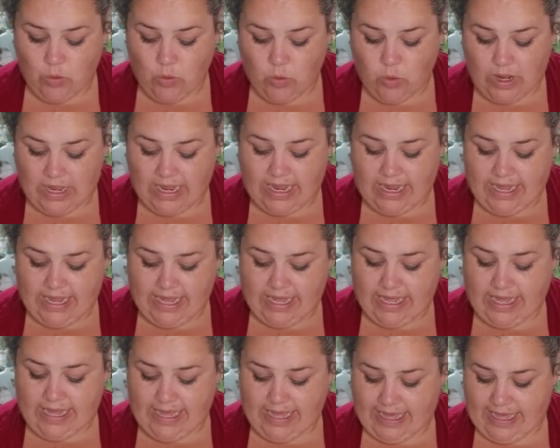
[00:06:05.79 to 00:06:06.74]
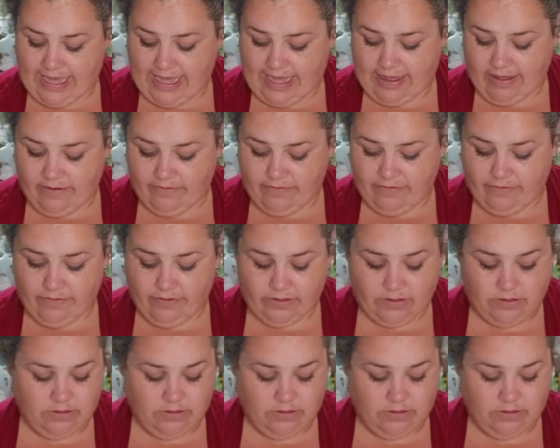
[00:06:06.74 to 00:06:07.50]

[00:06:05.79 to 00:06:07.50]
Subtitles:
why I have,